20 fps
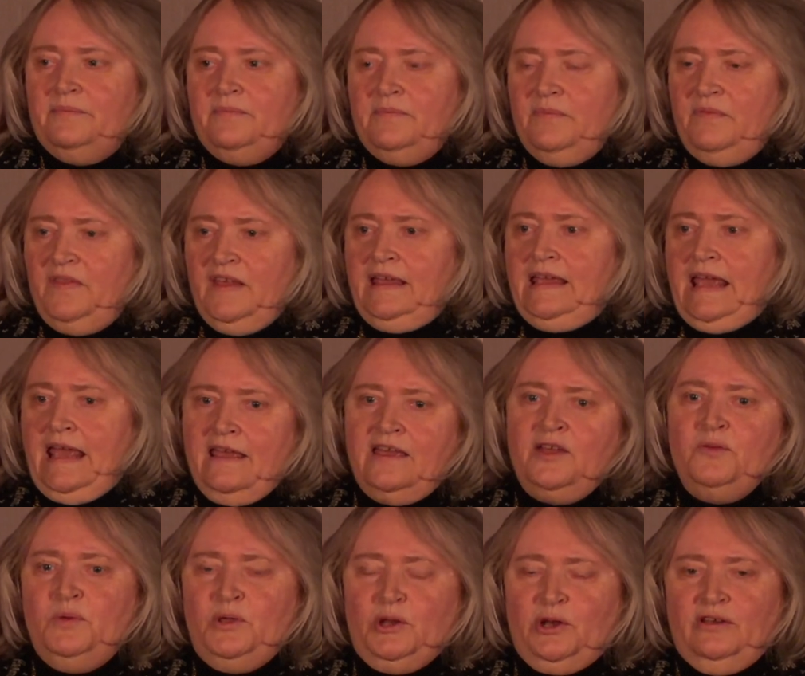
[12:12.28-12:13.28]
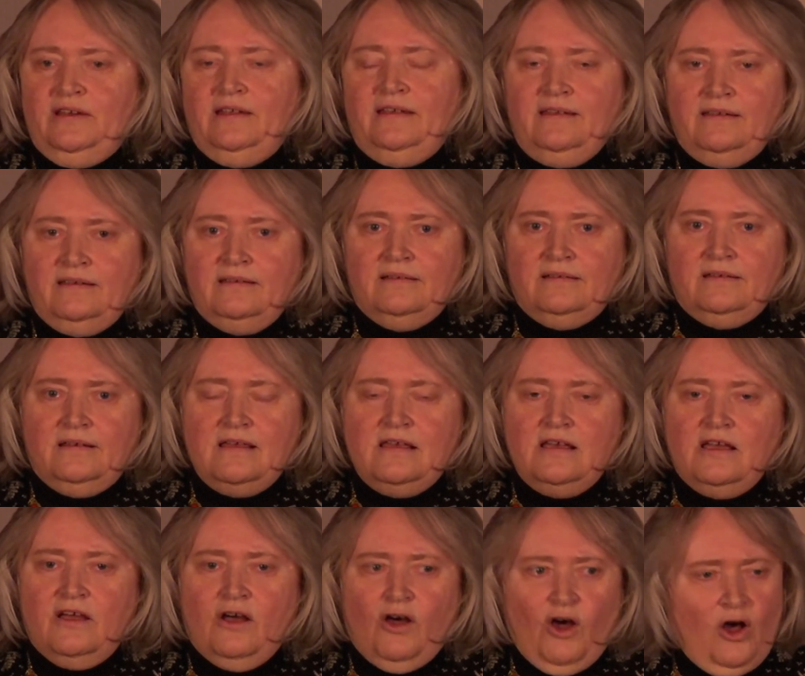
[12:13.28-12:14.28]
the gay community
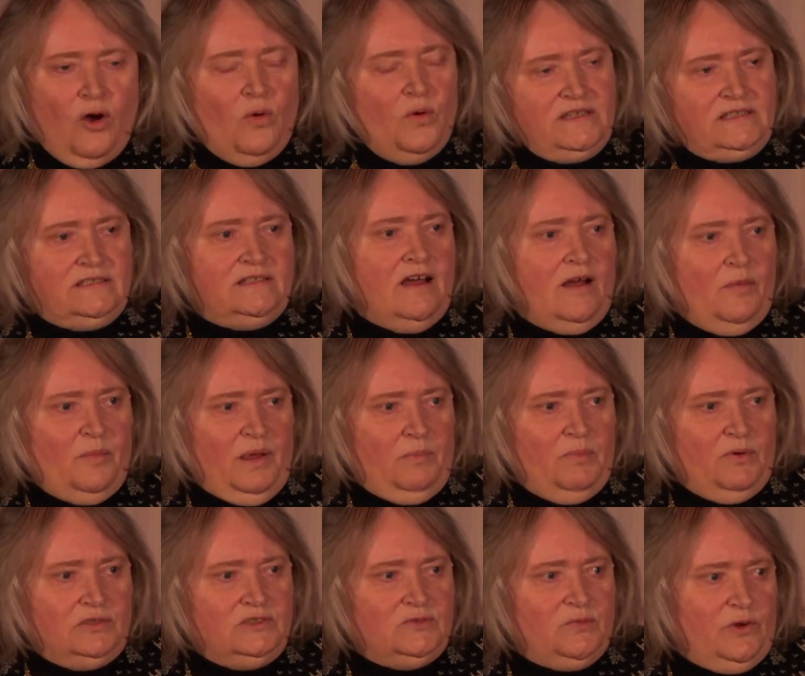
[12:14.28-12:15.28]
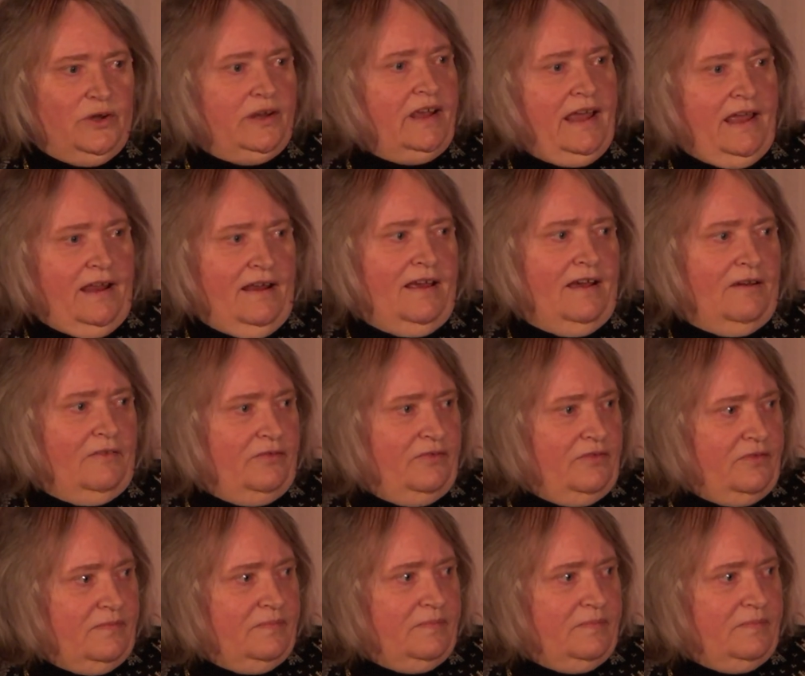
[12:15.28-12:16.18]
always thought my books weren't gay enough.